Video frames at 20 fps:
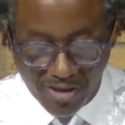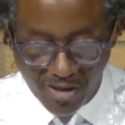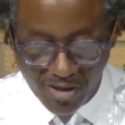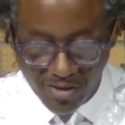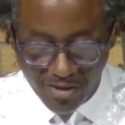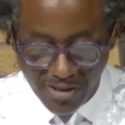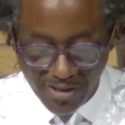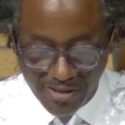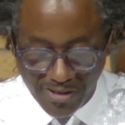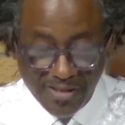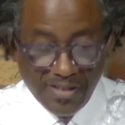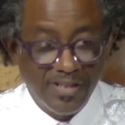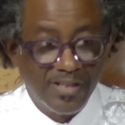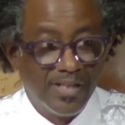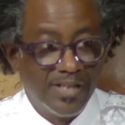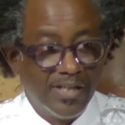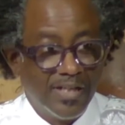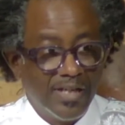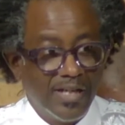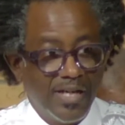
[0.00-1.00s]
Curtis,
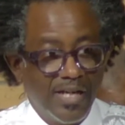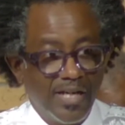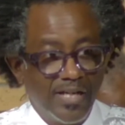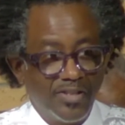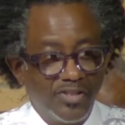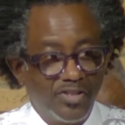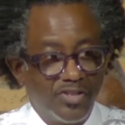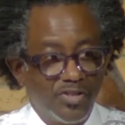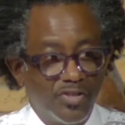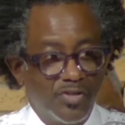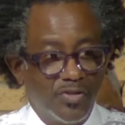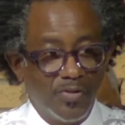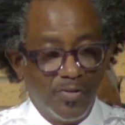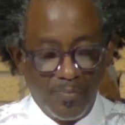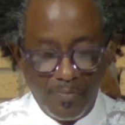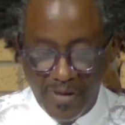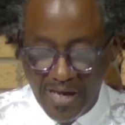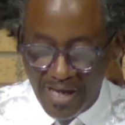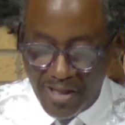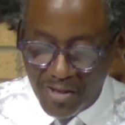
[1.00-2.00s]
and to
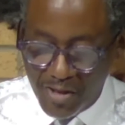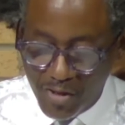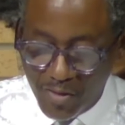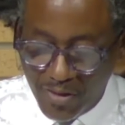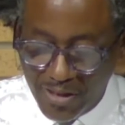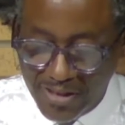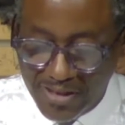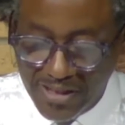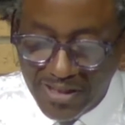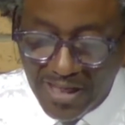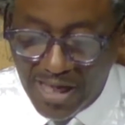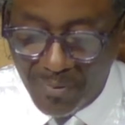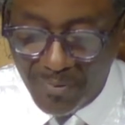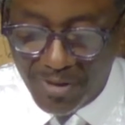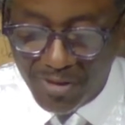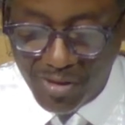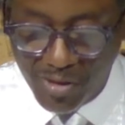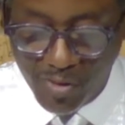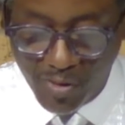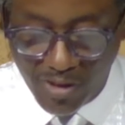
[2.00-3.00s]
Matthew and
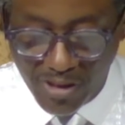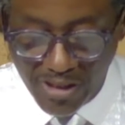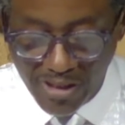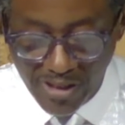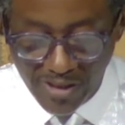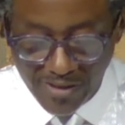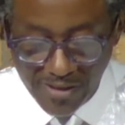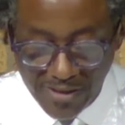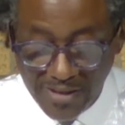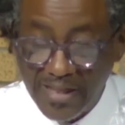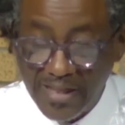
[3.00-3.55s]
Thomas who are here